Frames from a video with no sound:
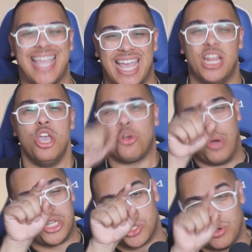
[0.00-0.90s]
again.
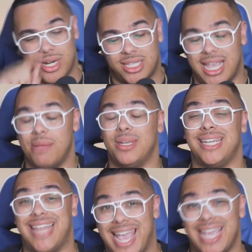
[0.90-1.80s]
Question on the
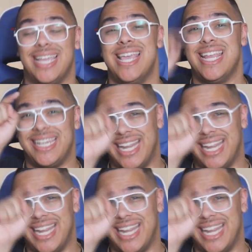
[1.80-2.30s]
table today.